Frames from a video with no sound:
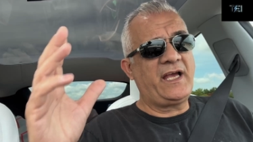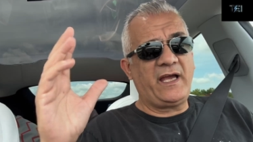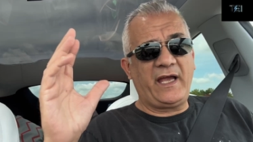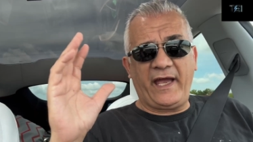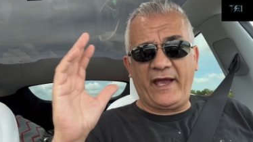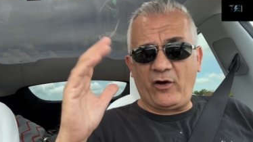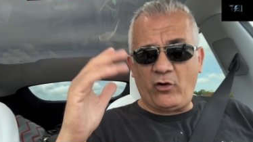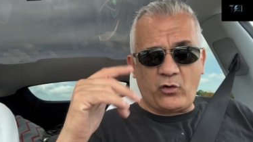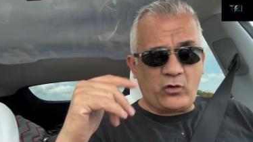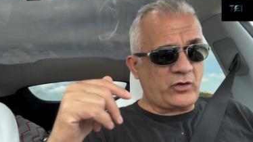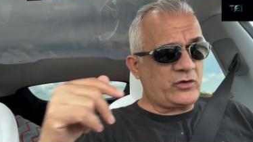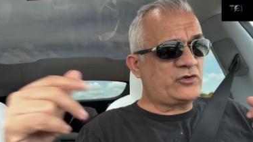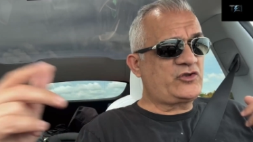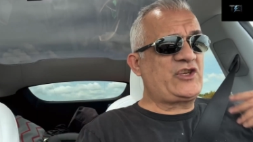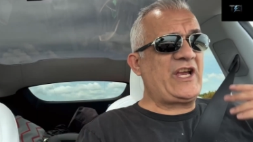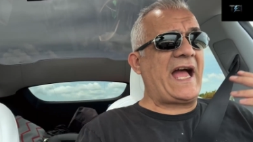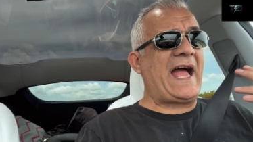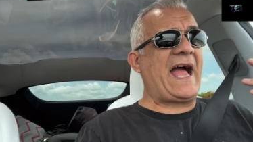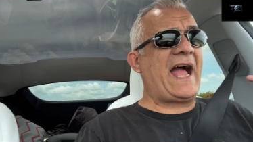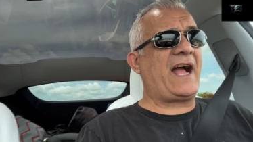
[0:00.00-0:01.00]
Or
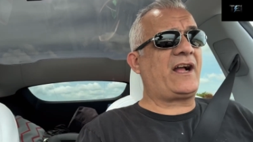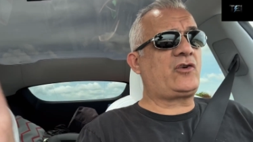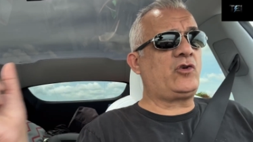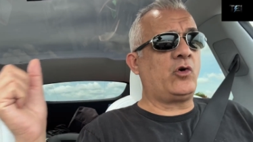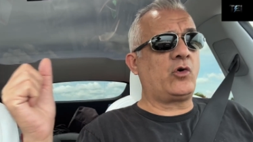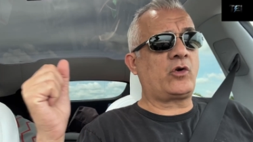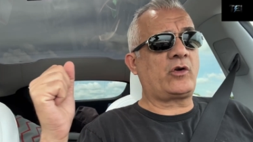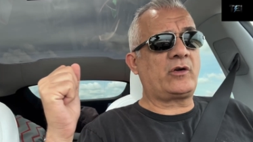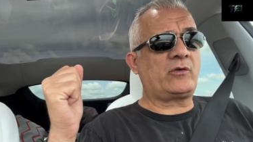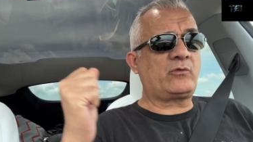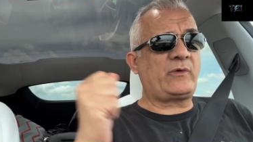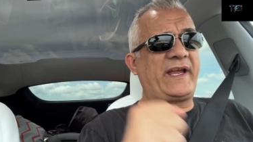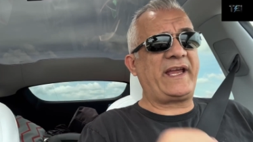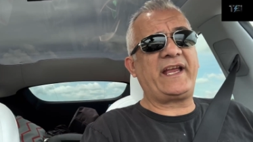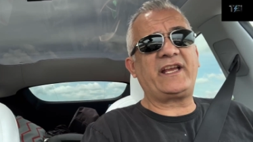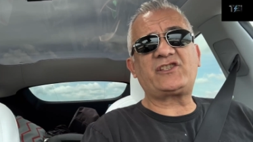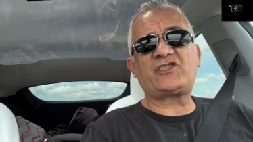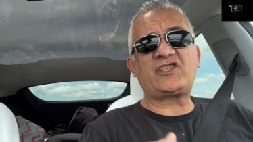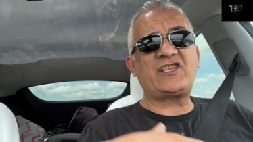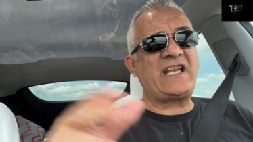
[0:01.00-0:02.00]
jack or a
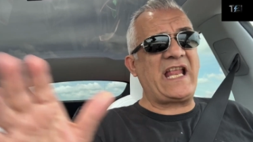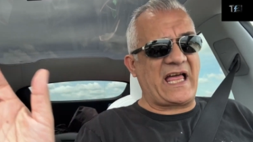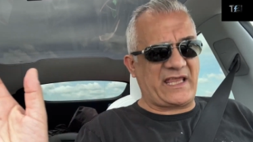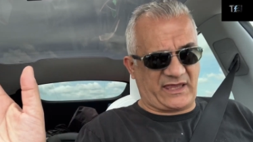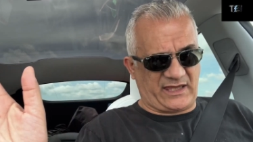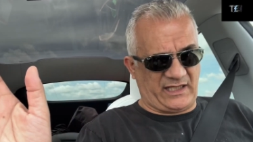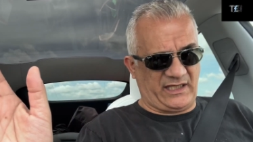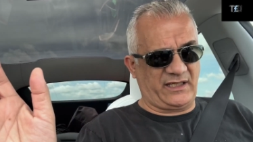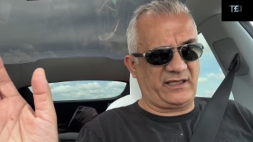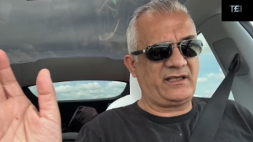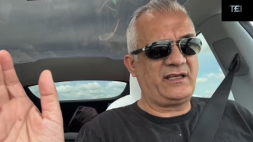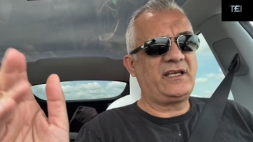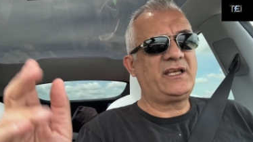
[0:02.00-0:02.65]
wrench, nothing.